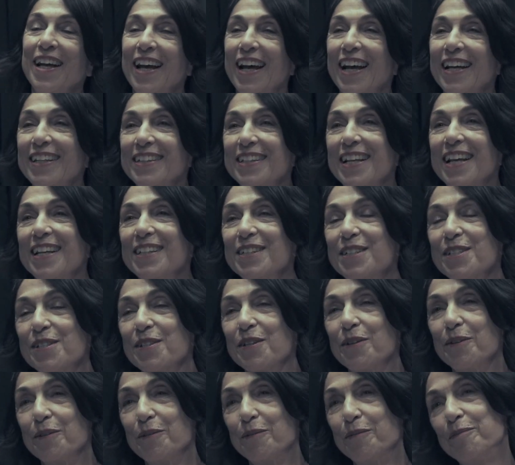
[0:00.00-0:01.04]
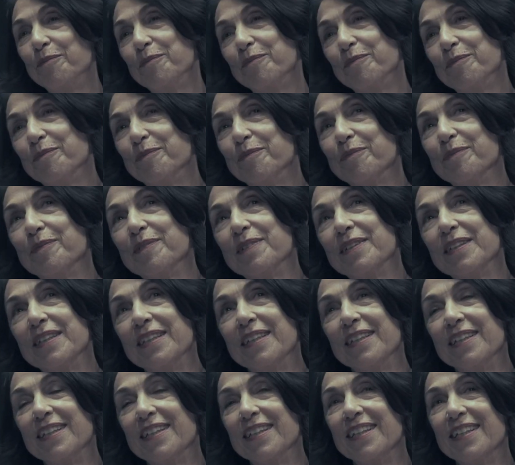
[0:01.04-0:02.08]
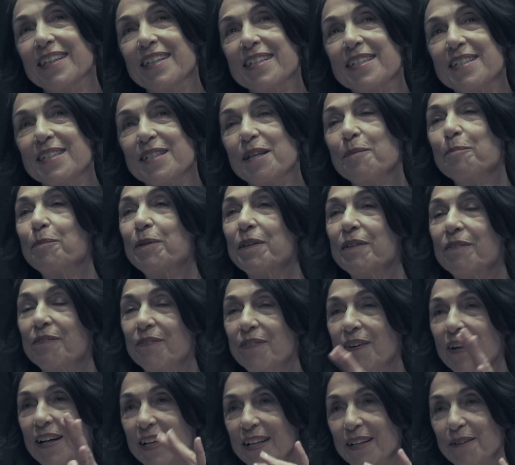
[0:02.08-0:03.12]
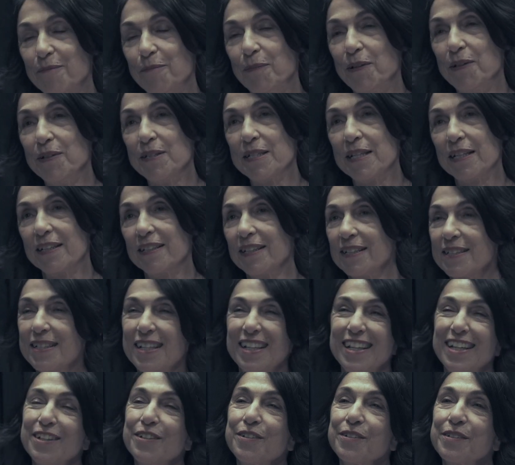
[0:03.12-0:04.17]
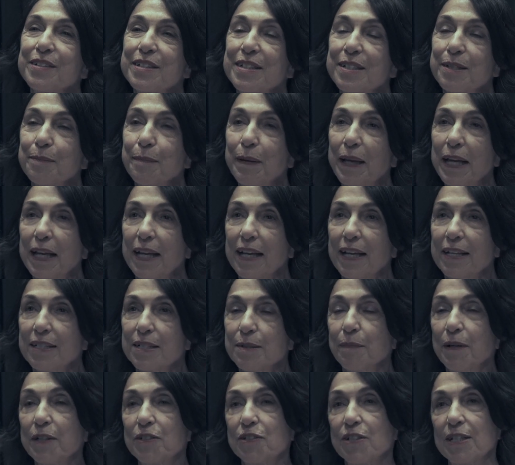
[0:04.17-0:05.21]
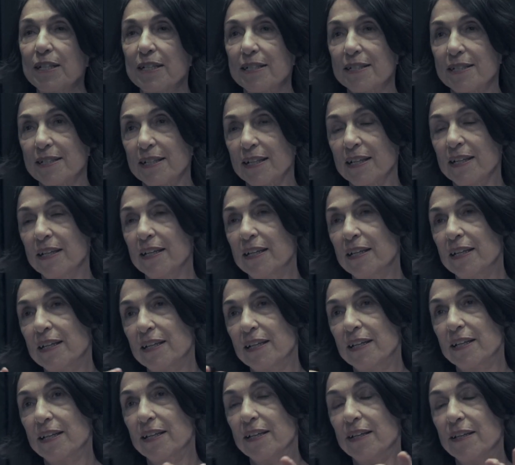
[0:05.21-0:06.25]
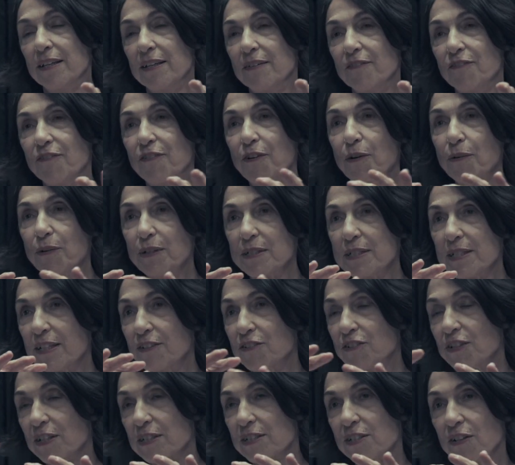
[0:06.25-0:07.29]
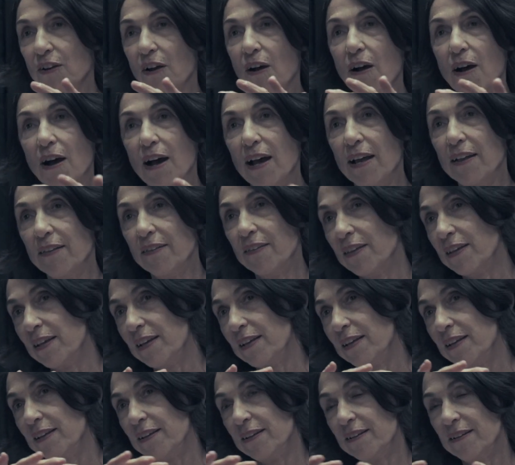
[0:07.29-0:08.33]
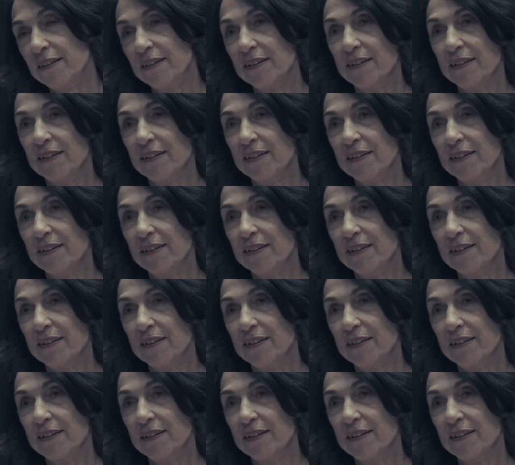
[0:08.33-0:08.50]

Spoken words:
and so the simplified music doesn't interest me as much as focusing just on the